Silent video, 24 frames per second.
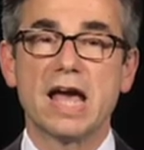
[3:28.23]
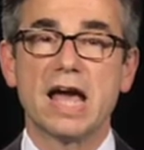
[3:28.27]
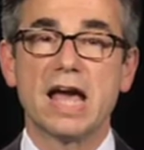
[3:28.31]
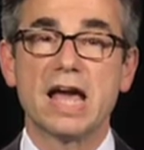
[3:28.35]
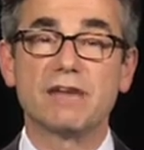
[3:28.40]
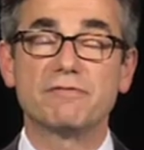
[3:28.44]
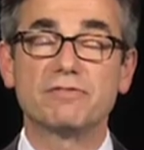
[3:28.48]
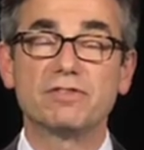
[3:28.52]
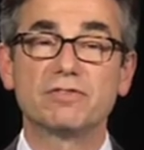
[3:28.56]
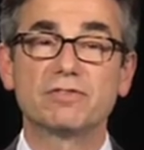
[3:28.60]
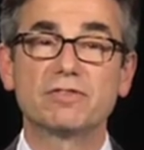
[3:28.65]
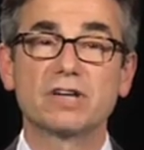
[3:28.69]

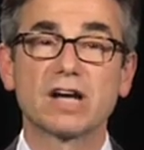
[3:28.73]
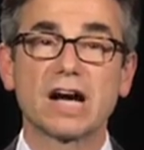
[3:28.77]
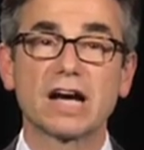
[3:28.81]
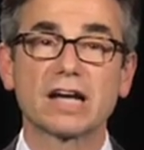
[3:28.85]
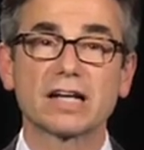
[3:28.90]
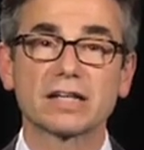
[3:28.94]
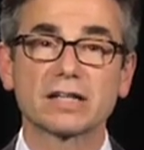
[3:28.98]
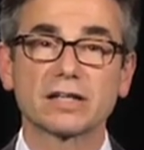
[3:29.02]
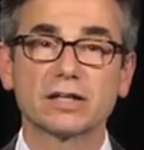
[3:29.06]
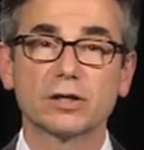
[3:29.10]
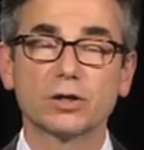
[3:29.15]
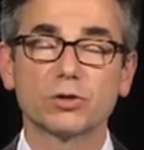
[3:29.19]
If you've got
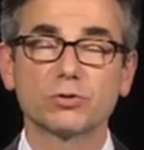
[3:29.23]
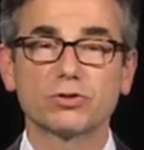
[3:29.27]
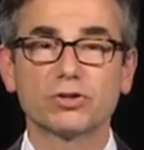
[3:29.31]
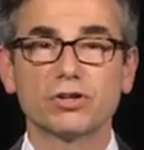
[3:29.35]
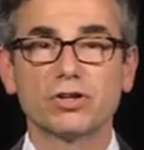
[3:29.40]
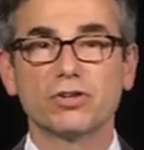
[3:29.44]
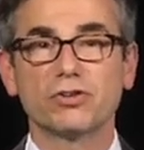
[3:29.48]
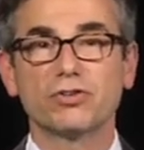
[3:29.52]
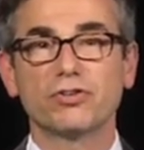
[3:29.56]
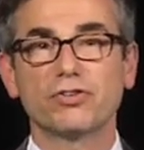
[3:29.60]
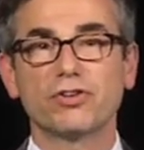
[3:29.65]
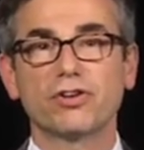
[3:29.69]
a coach,
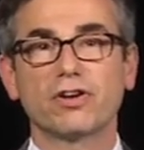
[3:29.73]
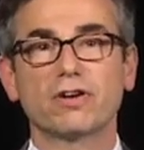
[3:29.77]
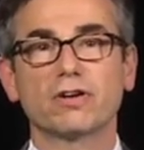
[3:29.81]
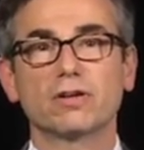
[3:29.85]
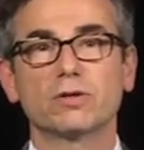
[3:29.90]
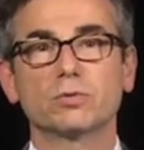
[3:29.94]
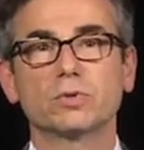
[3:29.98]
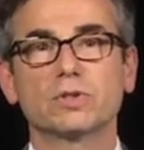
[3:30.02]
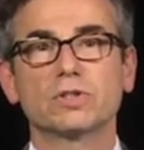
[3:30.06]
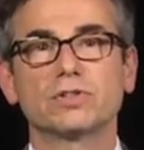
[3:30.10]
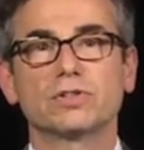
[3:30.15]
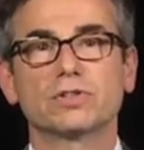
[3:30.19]
share
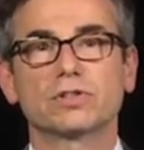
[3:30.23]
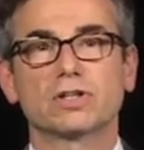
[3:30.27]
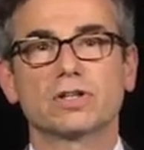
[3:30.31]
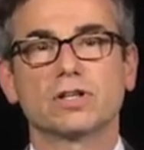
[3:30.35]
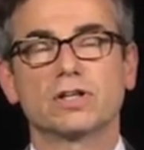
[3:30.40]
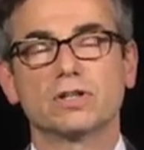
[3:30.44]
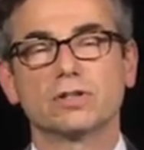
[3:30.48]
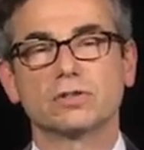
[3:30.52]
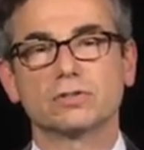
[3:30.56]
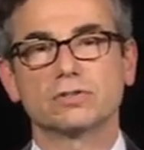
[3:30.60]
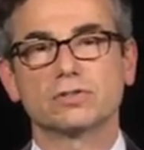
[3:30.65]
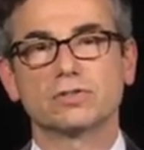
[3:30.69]
it with your
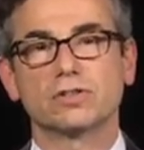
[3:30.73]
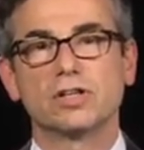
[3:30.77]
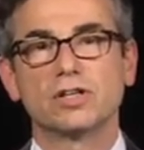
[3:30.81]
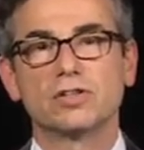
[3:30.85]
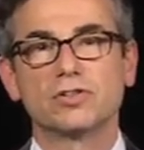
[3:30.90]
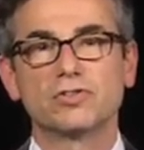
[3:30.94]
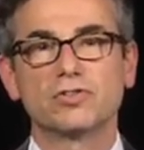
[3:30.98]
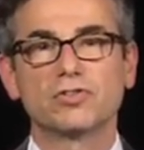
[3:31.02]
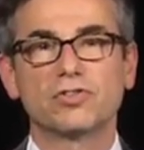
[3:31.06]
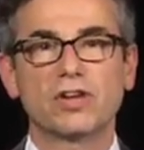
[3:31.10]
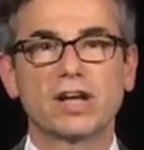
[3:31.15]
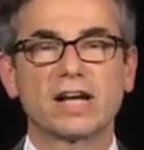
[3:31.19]
coach.
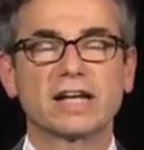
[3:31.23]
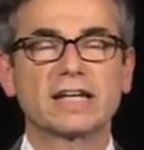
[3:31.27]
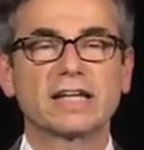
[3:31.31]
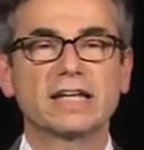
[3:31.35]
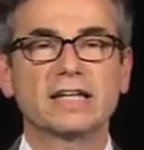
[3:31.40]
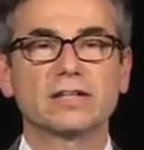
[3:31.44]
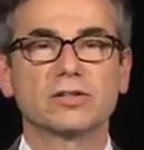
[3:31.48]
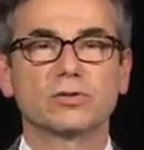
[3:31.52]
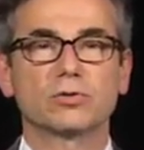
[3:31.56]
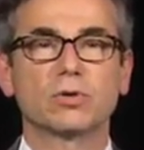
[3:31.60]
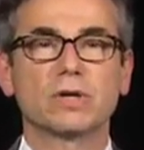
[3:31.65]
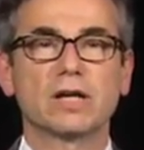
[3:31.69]
Check
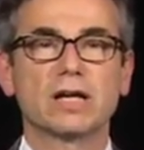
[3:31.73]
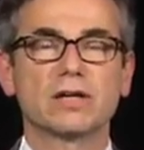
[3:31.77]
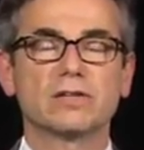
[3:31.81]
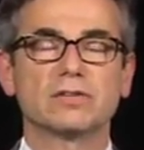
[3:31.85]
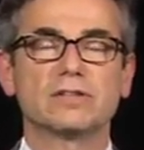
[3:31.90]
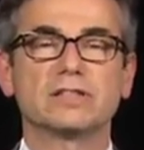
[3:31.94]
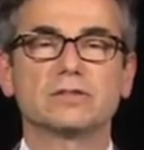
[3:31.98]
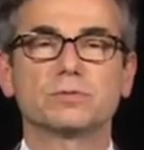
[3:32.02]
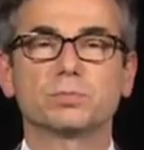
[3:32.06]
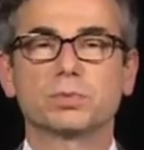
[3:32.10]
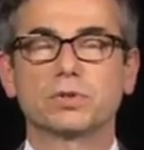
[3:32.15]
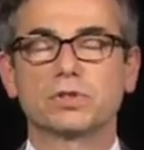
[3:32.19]
in around
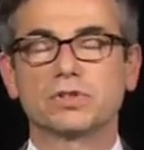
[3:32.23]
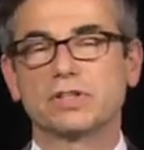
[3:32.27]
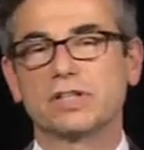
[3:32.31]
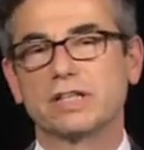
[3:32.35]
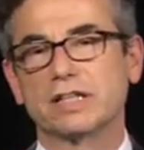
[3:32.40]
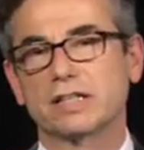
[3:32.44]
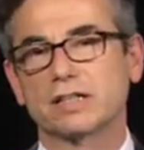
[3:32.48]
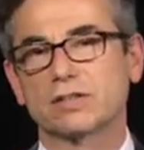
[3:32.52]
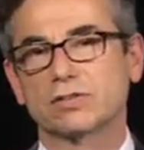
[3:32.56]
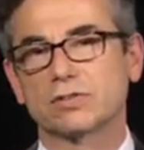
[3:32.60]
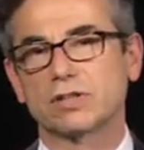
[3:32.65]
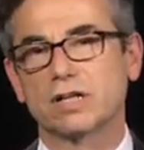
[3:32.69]
these
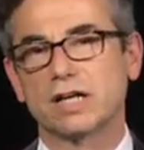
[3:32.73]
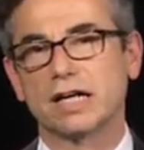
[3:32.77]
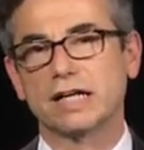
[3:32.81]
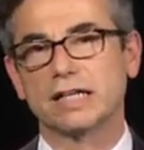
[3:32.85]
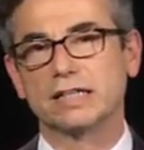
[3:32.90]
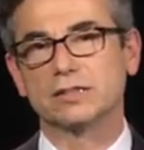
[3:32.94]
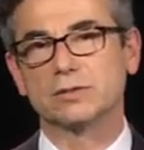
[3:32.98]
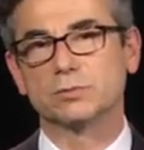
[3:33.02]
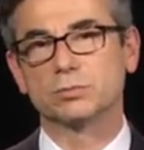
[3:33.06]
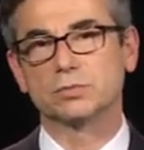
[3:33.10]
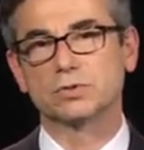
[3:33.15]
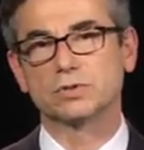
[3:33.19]
particular
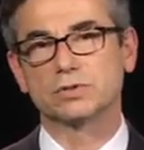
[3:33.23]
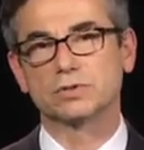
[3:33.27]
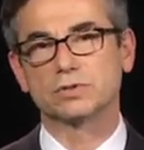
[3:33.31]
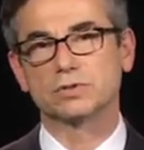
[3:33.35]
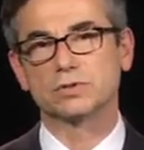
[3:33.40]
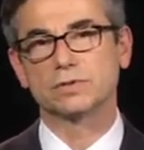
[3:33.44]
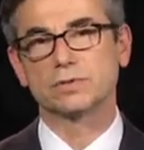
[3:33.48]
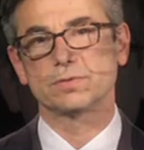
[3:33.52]
items.